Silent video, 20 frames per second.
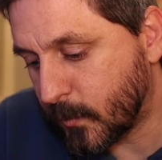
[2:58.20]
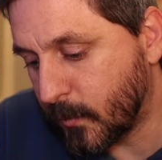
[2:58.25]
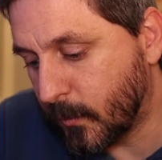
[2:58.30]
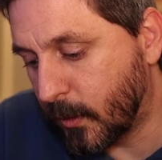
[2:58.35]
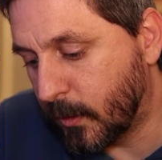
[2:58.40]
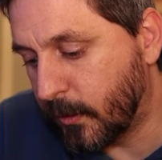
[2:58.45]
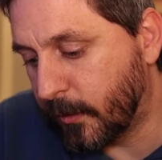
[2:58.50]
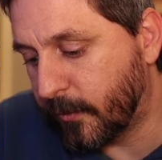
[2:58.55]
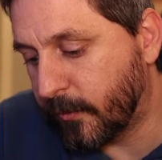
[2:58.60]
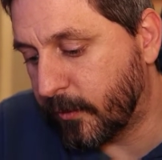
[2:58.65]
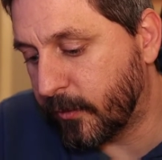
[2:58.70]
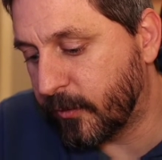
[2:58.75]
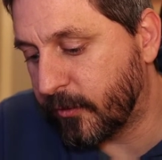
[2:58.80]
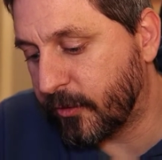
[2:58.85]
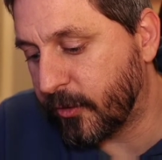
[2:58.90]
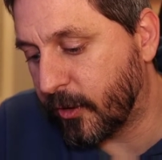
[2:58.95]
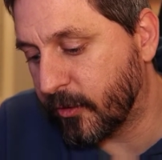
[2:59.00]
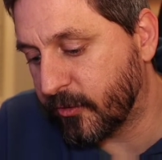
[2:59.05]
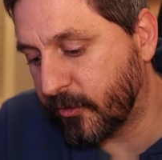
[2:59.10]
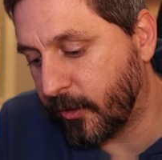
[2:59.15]
and the
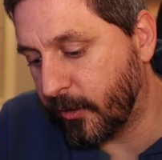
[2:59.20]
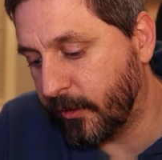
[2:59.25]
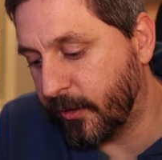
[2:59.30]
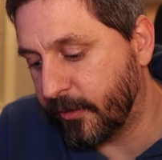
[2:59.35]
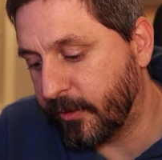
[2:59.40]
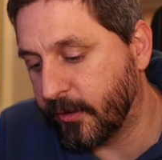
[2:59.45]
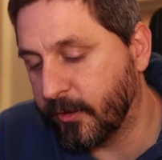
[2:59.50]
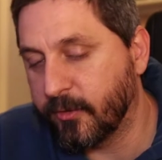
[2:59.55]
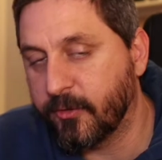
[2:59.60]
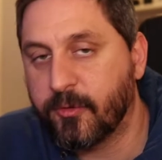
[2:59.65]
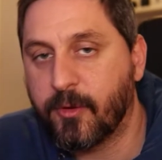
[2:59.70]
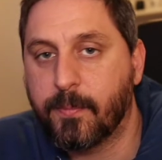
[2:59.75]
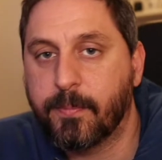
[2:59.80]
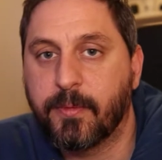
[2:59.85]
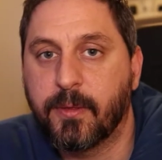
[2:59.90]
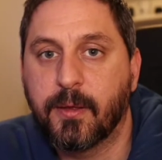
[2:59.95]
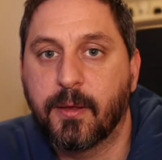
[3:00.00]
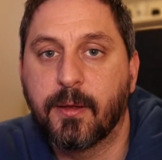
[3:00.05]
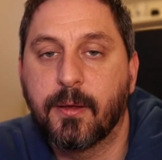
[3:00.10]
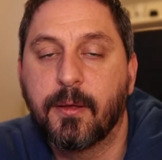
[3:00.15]
talk's called Nothing is
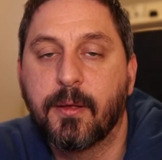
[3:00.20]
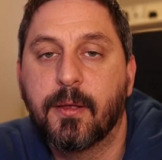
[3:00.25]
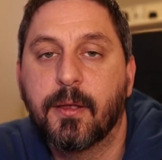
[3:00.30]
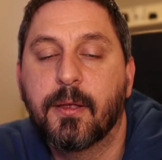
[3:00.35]
Something,